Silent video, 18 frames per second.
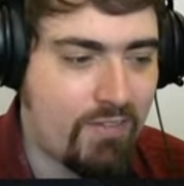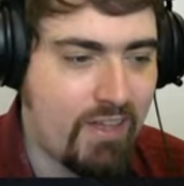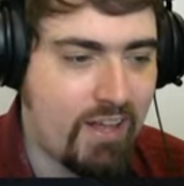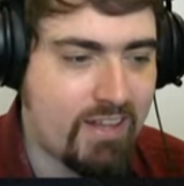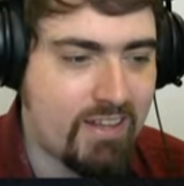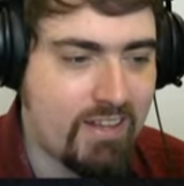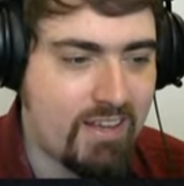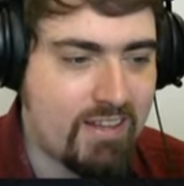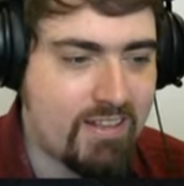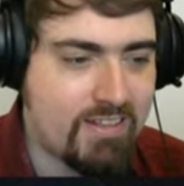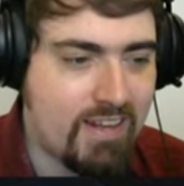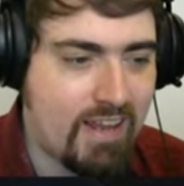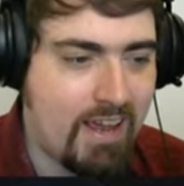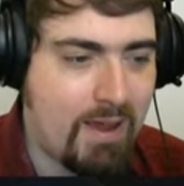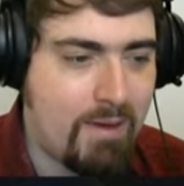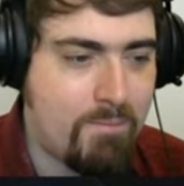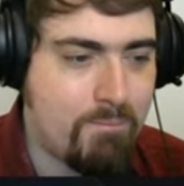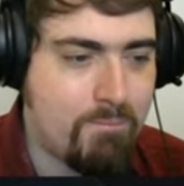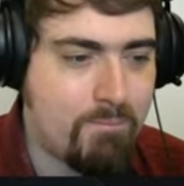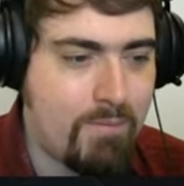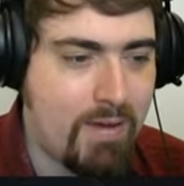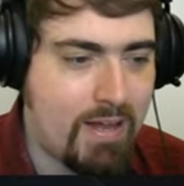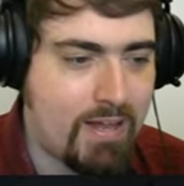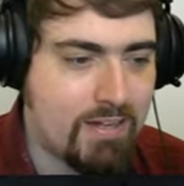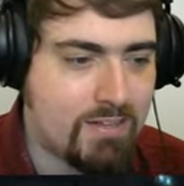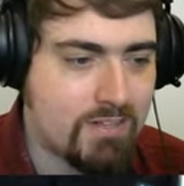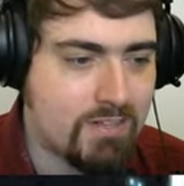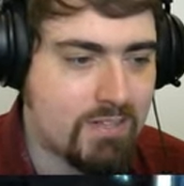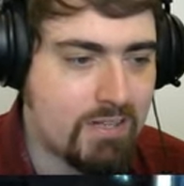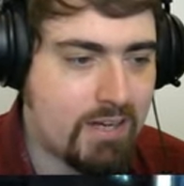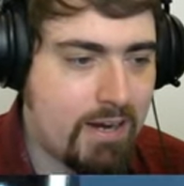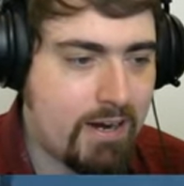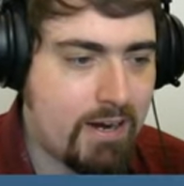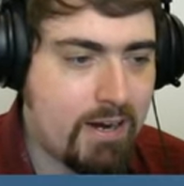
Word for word: That is immense.